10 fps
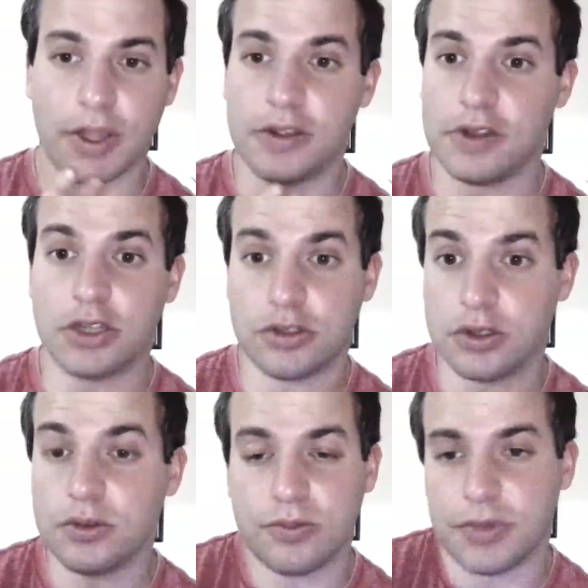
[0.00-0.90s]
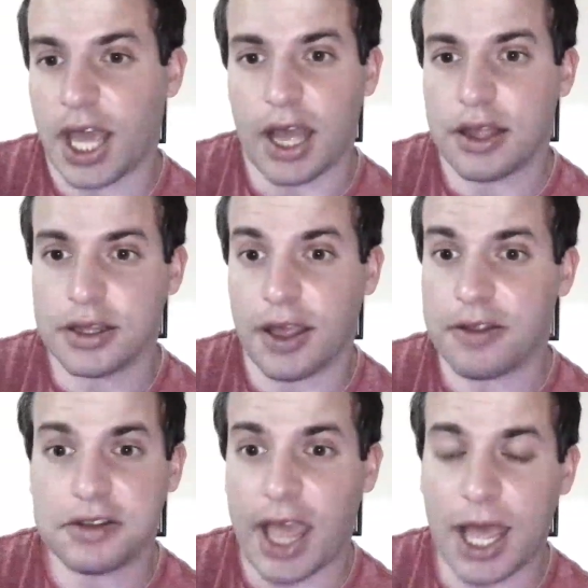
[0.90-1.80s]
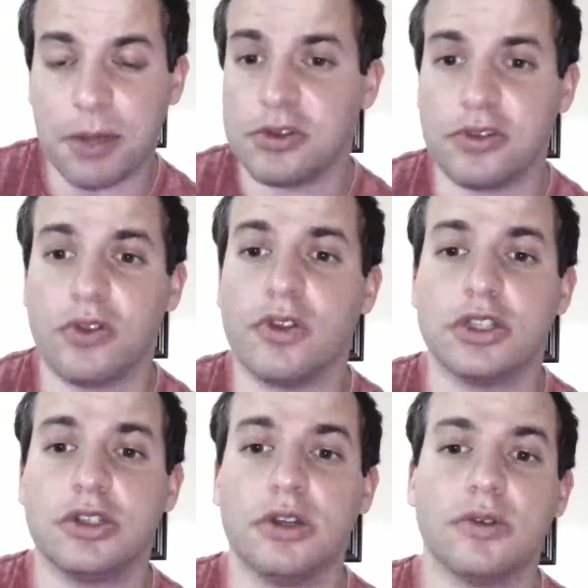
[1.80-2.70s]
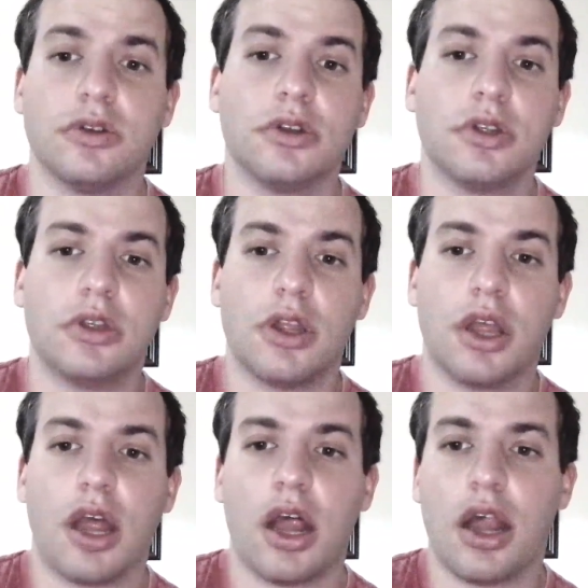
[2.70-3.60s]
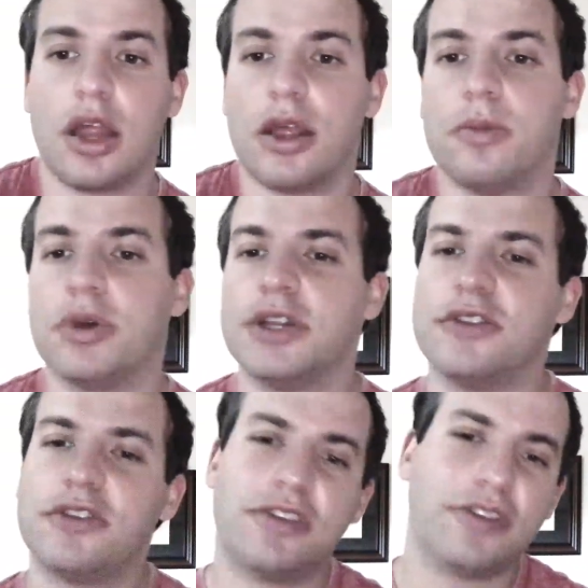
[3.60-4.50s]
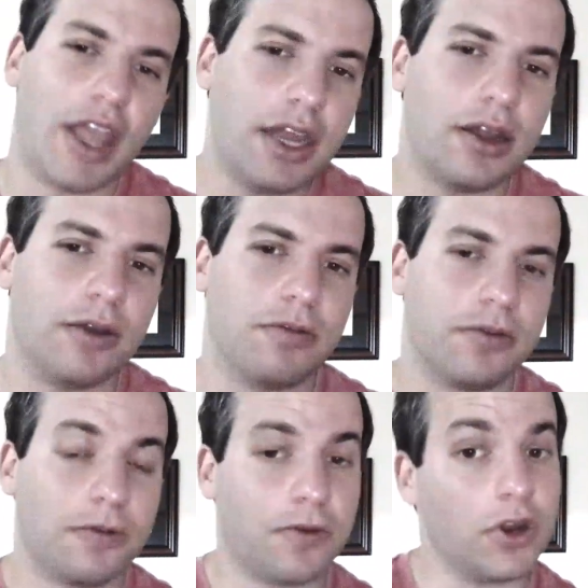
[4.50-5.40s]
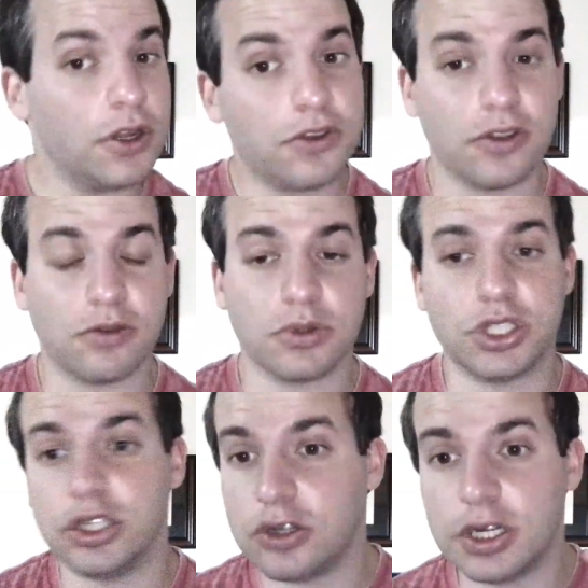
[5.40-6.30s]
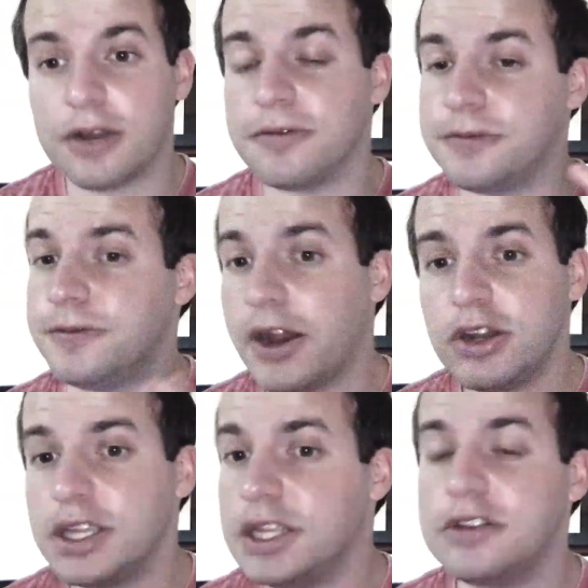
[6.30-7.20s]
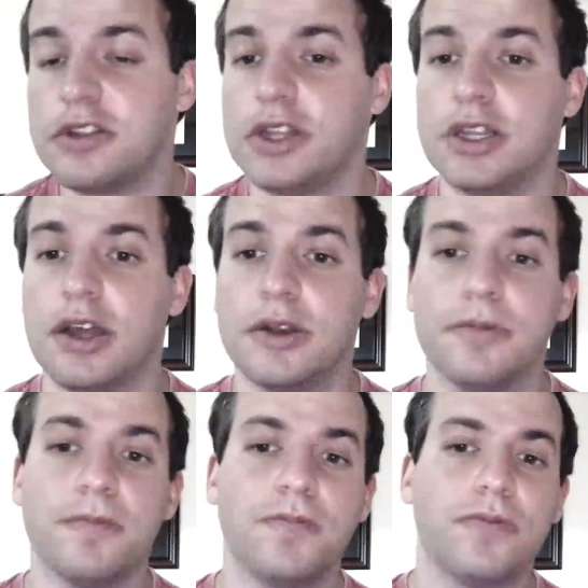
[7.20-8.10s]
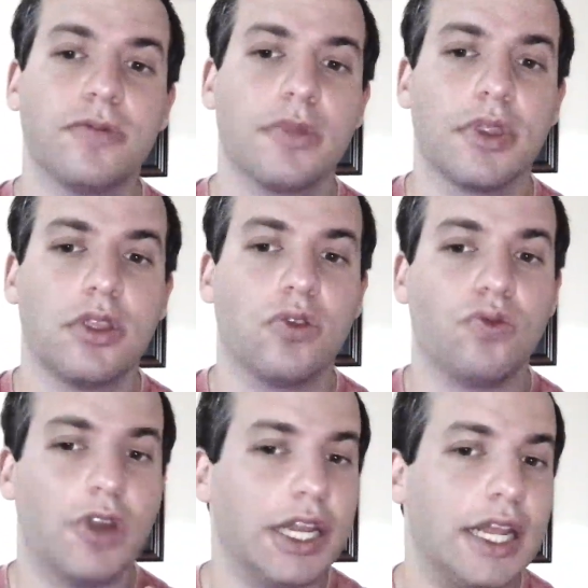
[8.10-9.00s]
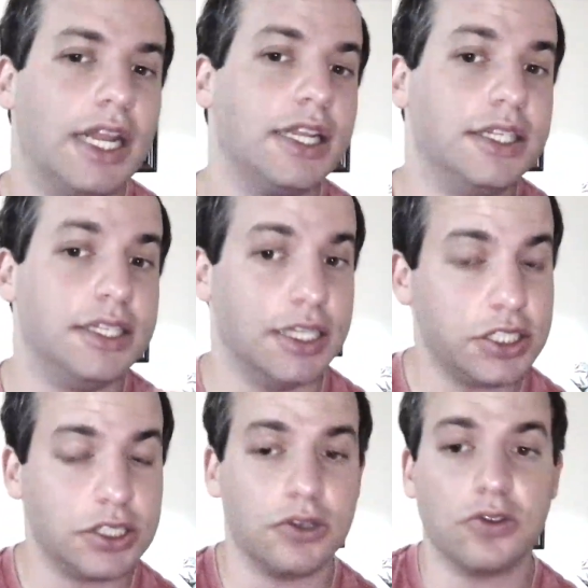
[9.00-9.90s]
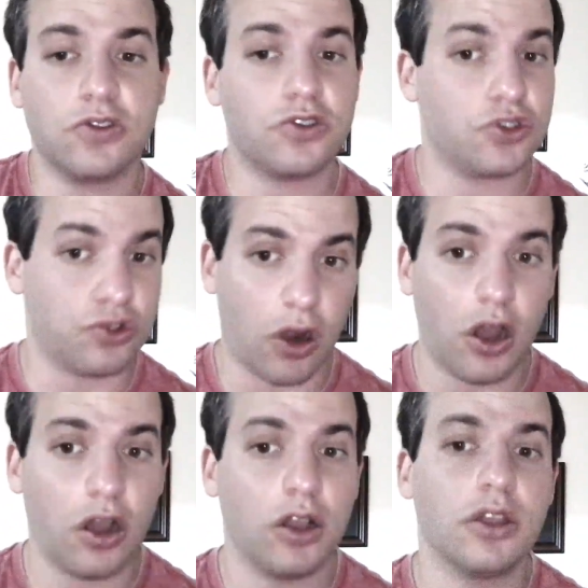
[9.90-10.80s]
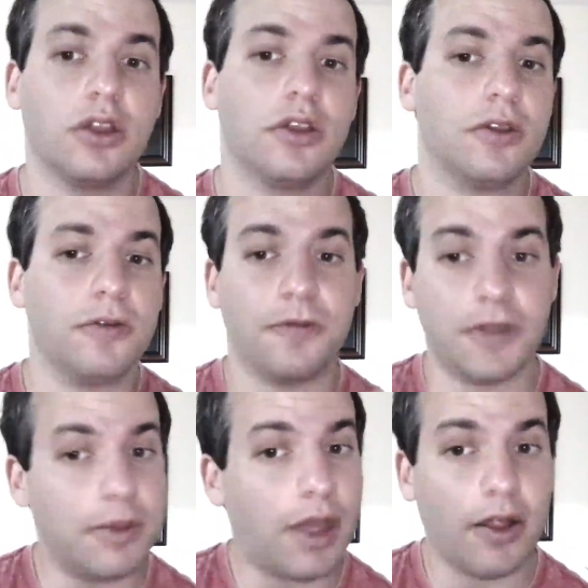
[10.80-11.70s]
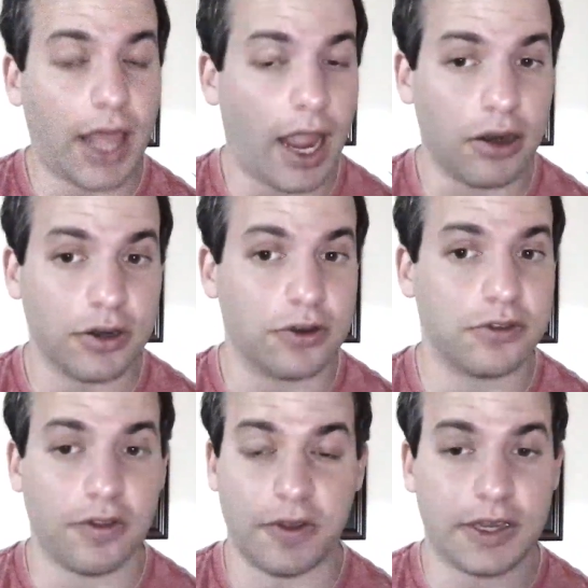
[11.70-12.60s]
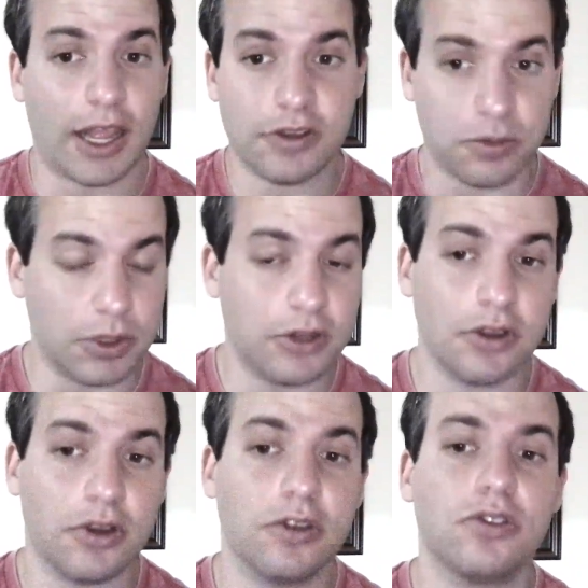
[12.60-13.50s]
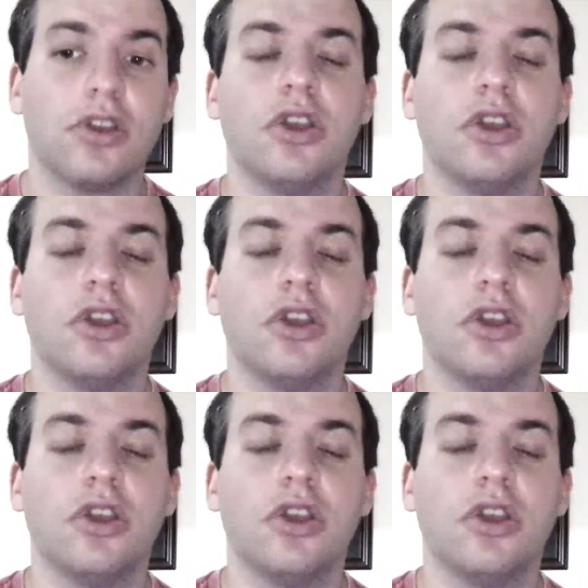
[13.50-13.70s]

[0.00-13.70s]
is that true? Yeah, that's absolutely true. But instead of, for instance, what she could have very easily done, written in additional strong female characters in the Fantastic Beasts series,